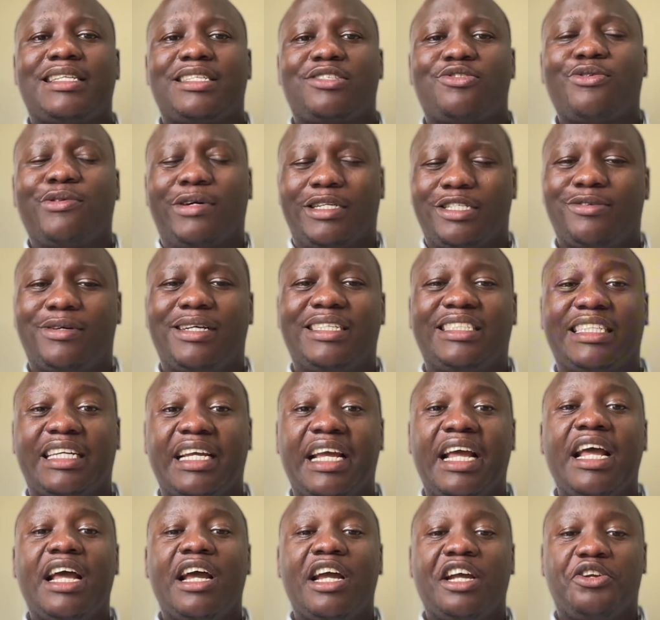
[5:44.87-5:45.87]
So it was
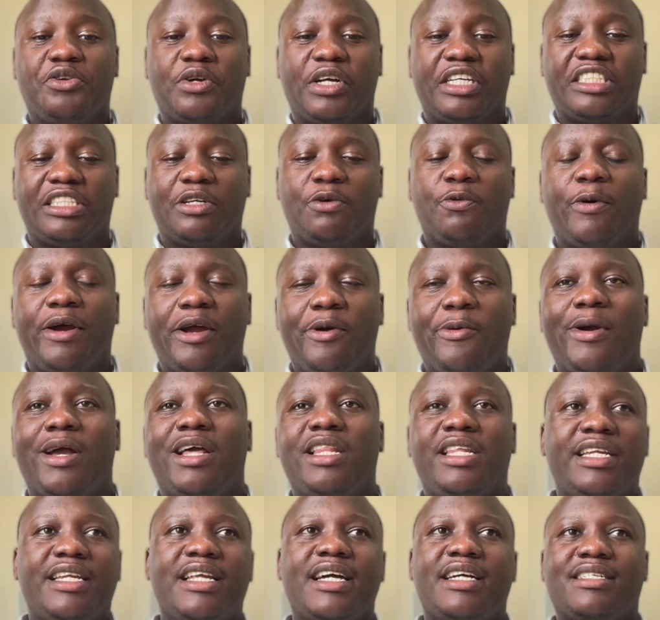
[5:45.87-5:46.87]
a way where
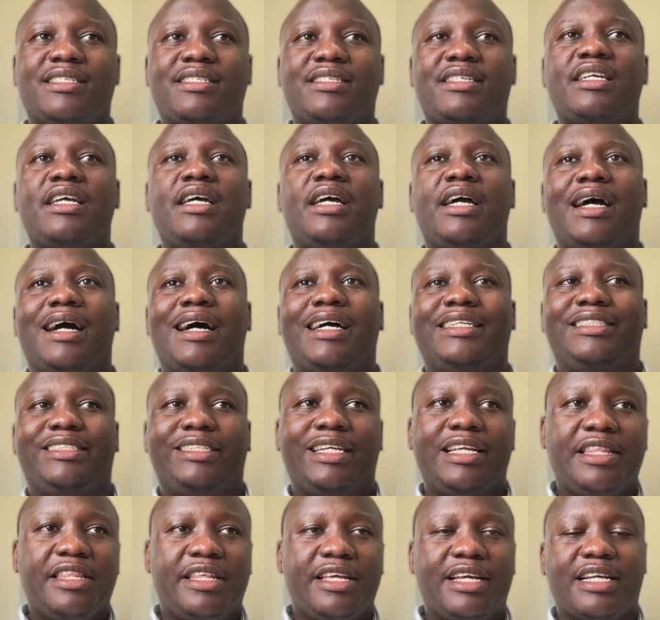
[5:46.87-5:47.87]
leaders
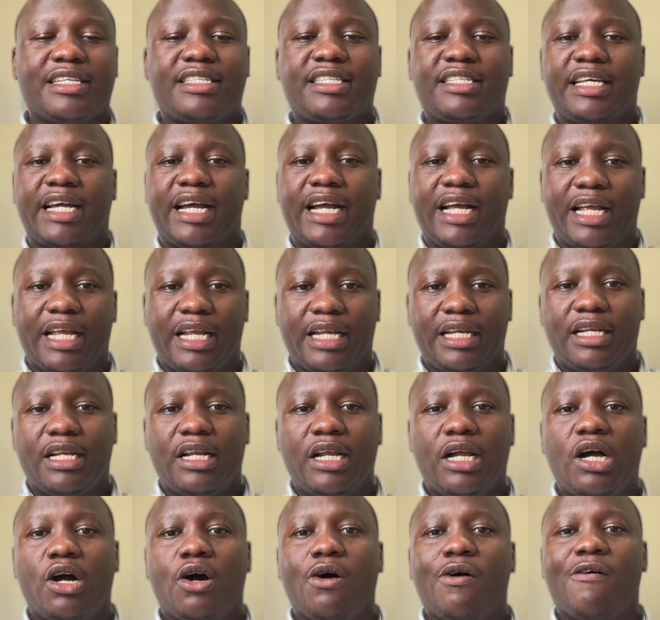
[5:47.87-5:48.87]
changed their style
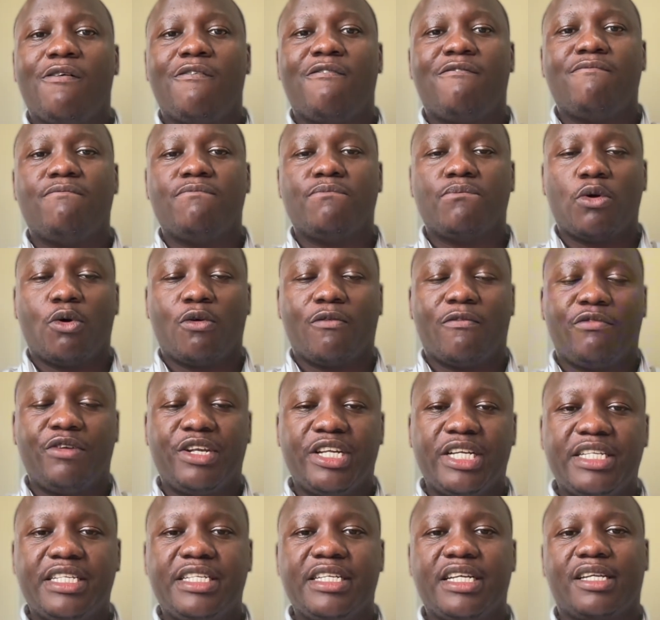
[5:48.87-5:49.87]
of
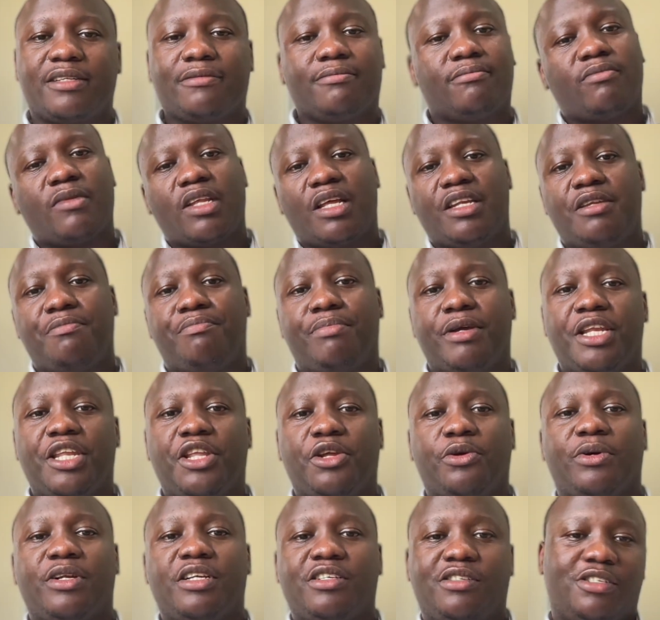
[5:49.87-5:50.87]
leading
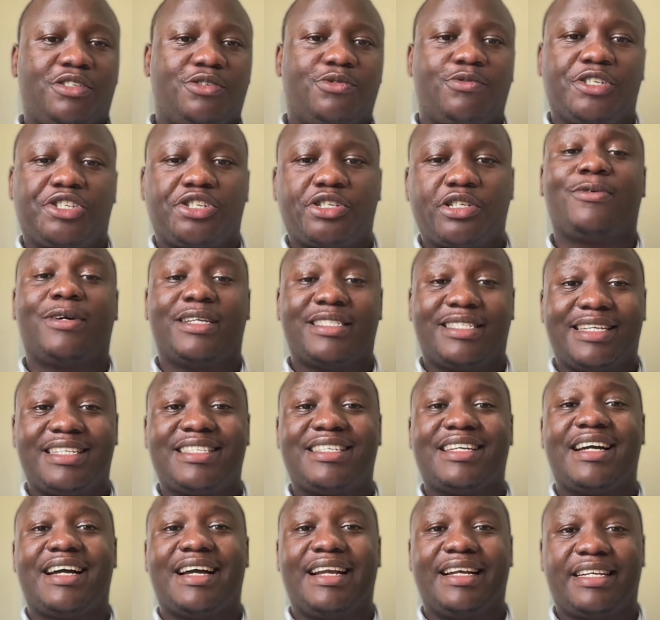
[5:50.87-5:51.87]
depending on the situation was
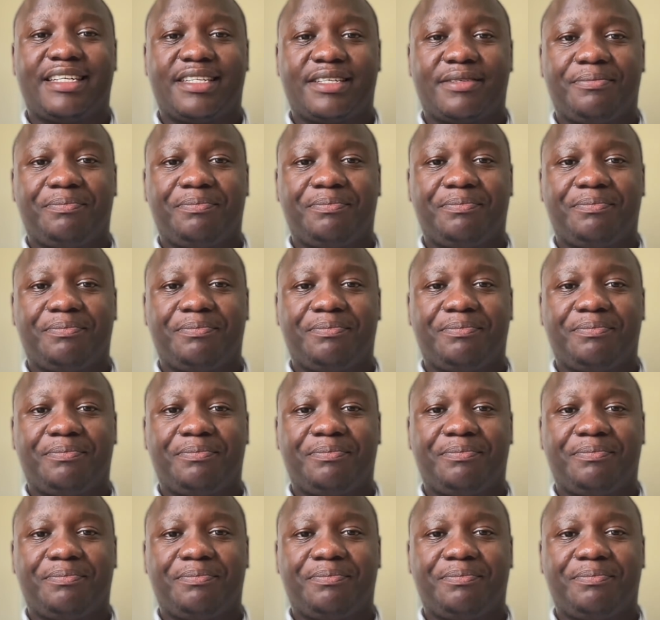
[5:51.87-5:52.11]
at hand.